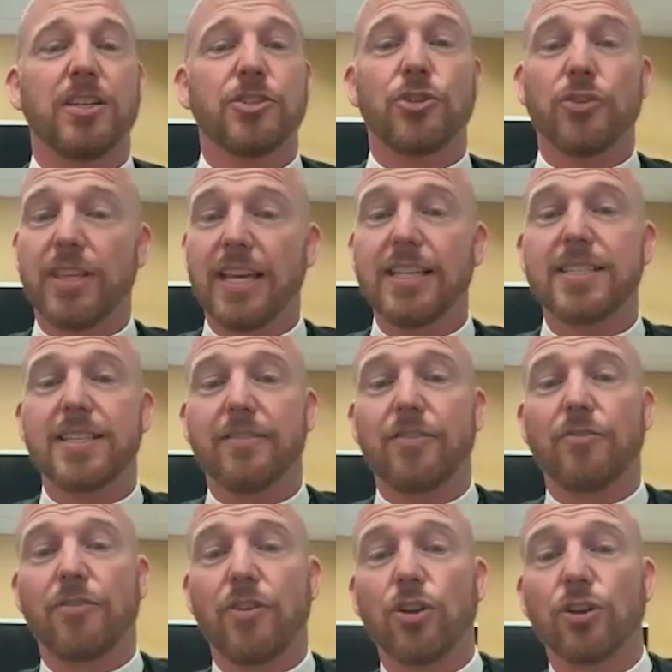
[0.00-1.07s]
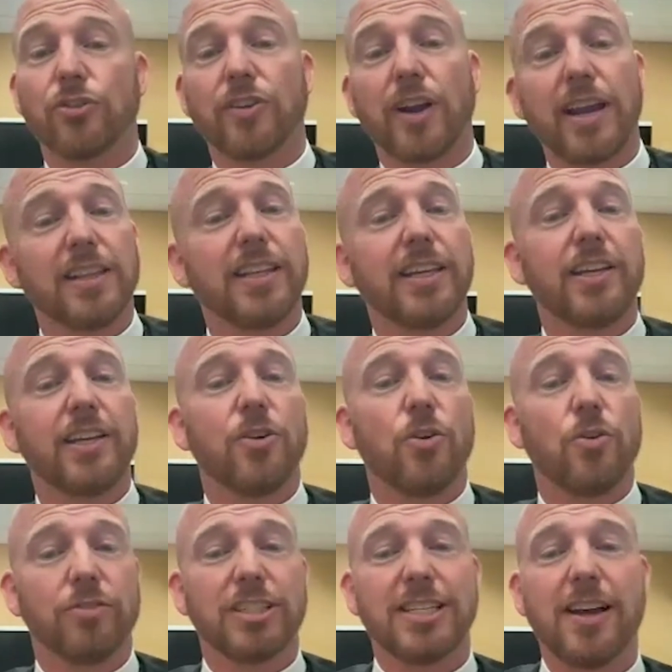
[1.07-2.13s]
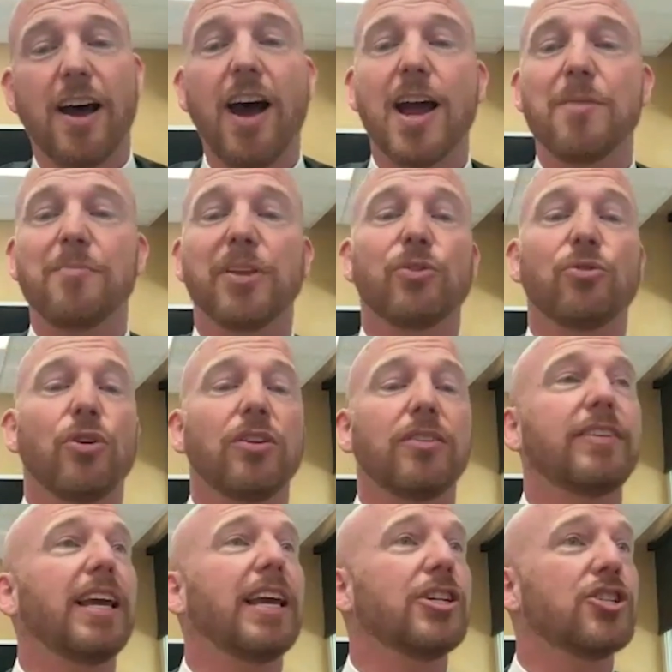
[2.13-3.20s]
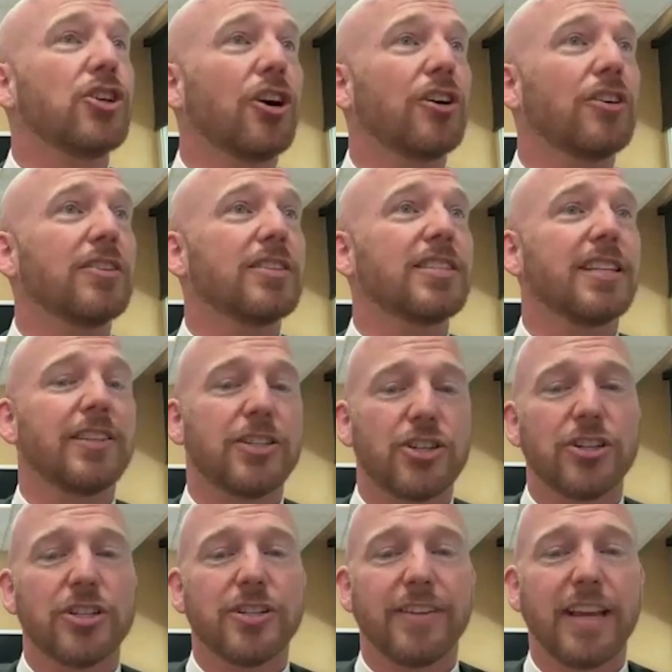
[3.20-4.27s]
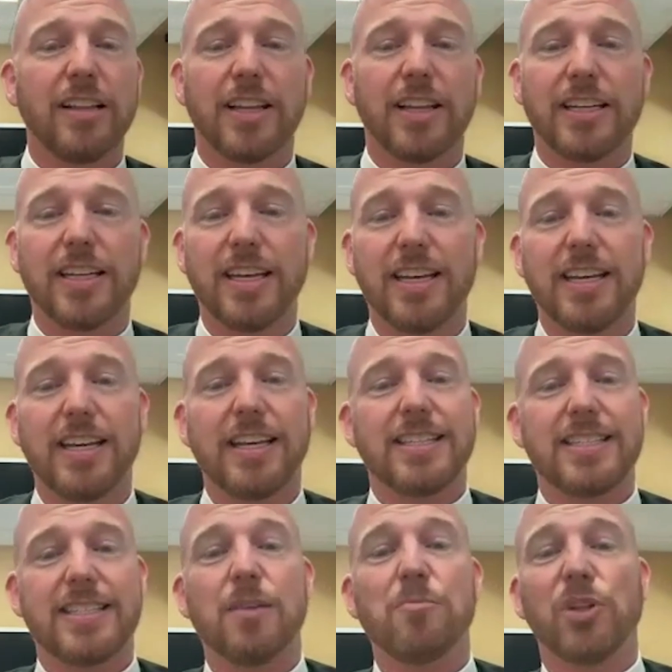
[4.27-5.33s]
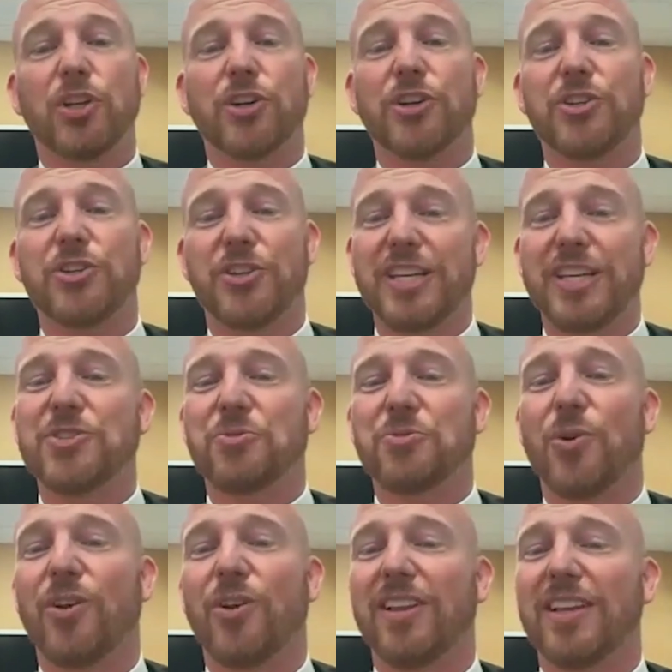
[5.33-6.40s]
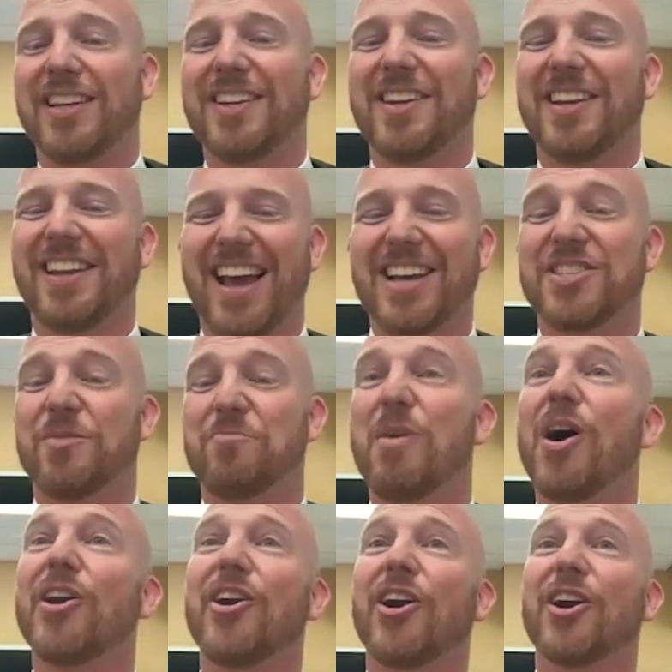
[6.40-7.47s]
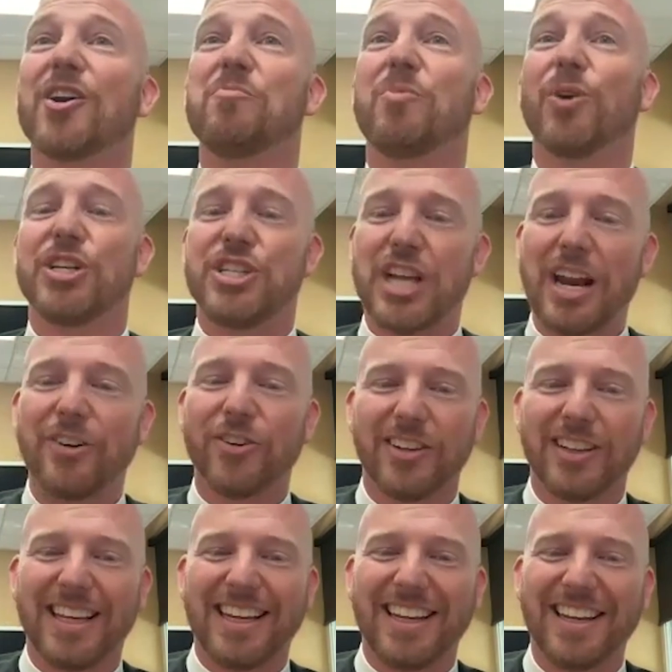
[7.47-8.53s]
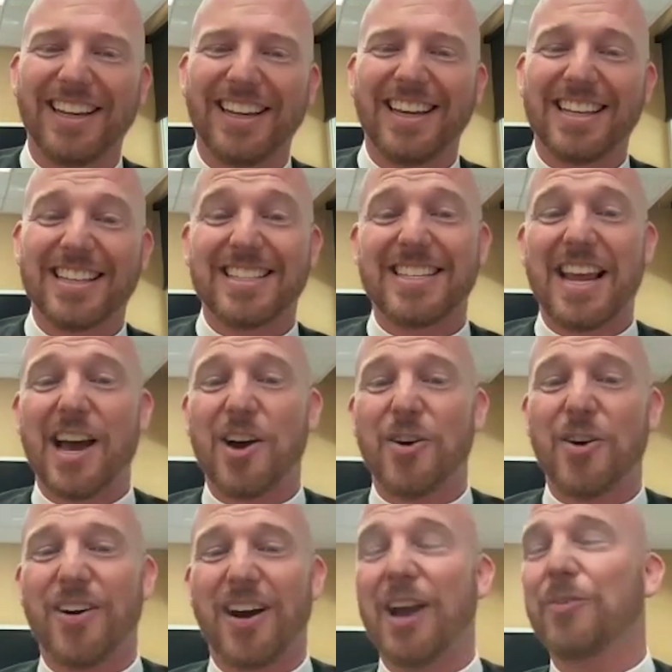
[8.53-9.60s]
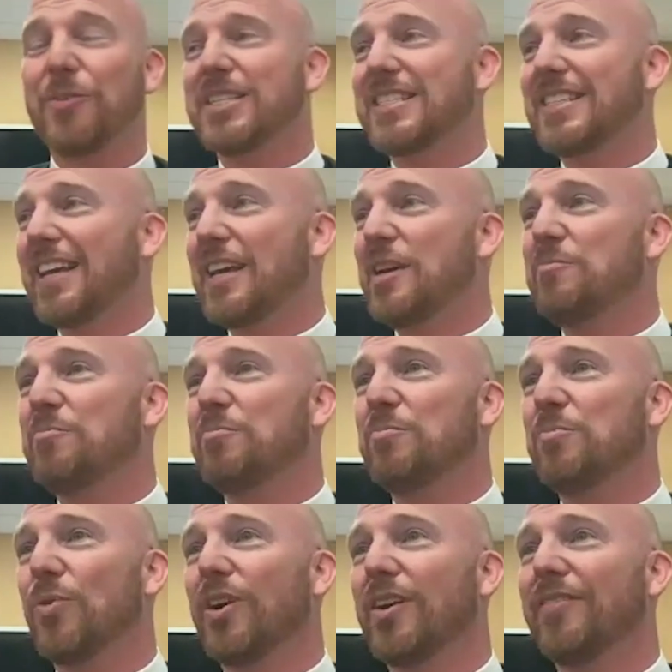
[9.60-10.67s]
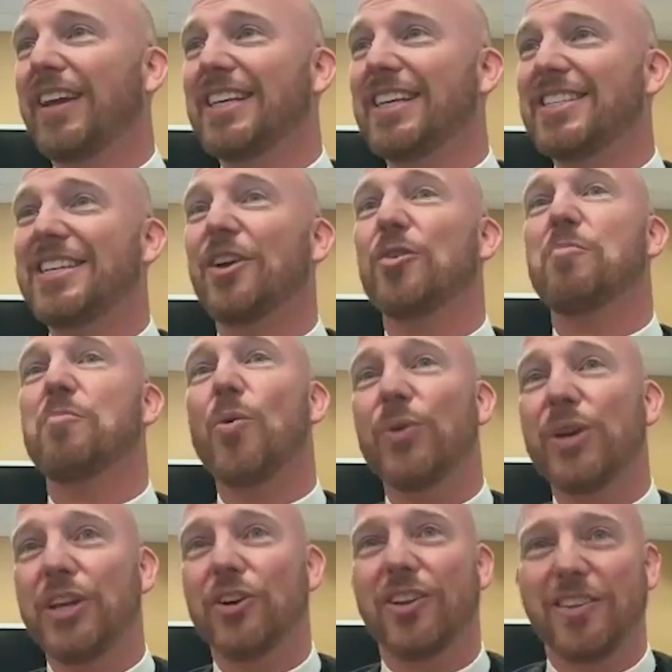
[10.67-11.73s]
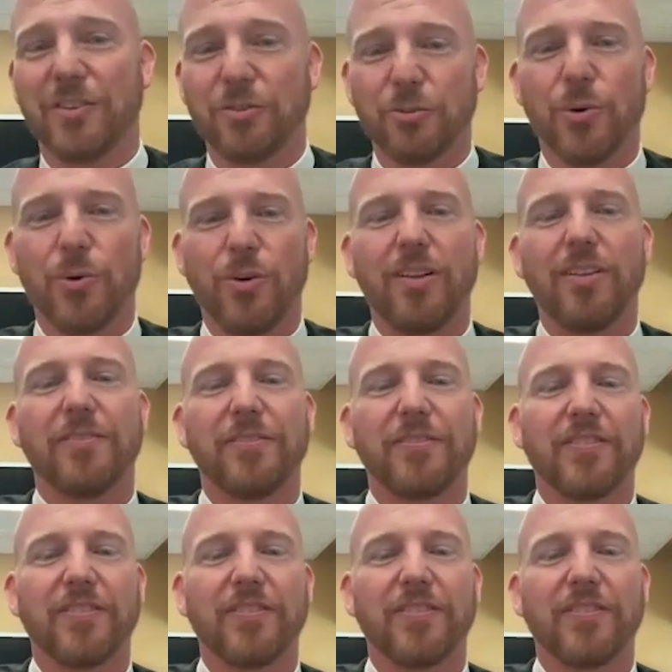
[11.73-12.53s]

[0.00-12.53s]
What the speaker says: So things have evolved greatly over time, and the role of King Charles in the Church of England is similar to his role as a monarch more generally. It's now, I would say, more of a ceremonial role.